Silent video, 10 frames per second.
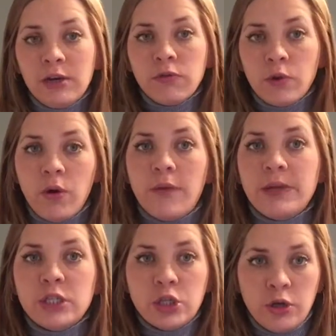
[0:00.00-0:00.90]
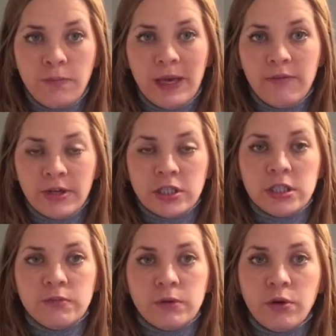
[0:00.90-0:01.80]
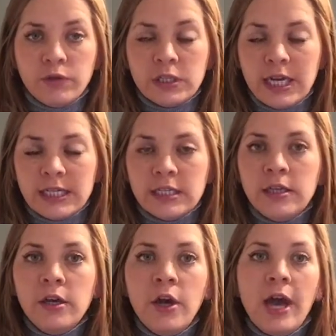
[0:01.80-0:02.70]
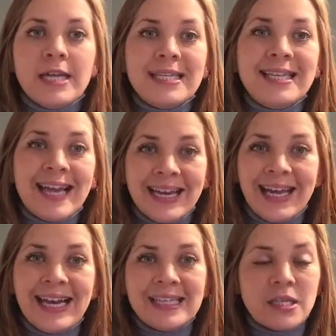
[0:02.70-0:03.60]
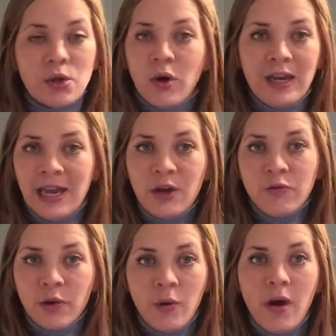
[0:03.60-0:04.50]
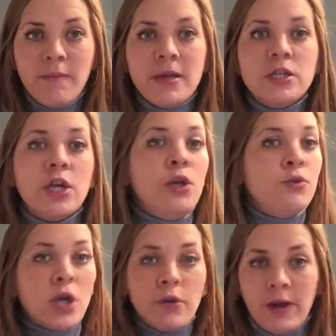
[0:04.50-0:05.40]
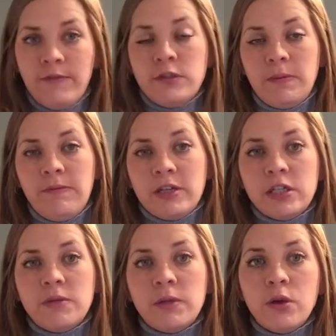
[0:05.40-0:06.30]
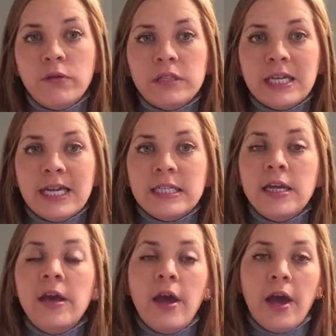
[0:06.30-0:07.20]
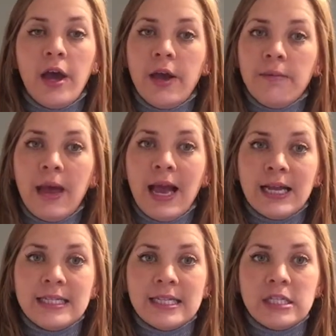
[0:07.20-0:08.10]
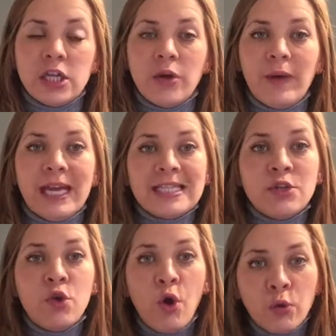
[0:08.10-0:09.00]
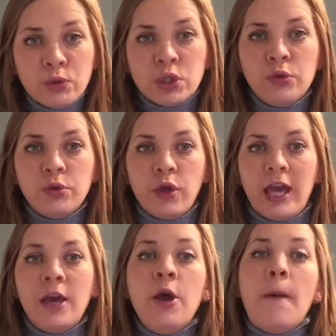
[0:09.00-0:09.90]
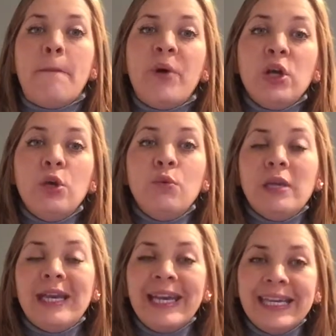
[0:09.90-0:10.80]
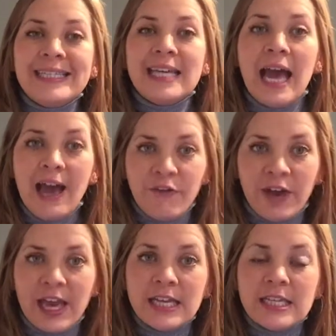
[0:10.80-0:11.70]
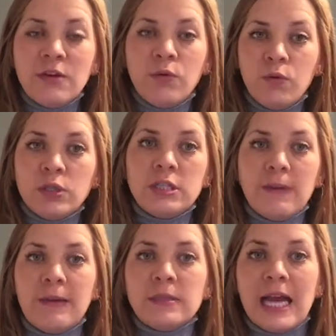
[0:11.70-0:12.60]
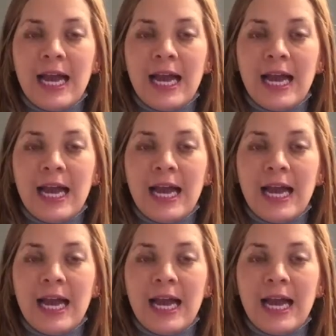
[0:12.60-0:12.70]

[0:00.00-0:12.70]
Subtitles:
requirement to be registered with Ofsted. As a nanny, it's not a legal requirement. You don't have to be registered with Ofsted, and so it's an optional thing, but you need to have it in order to be able to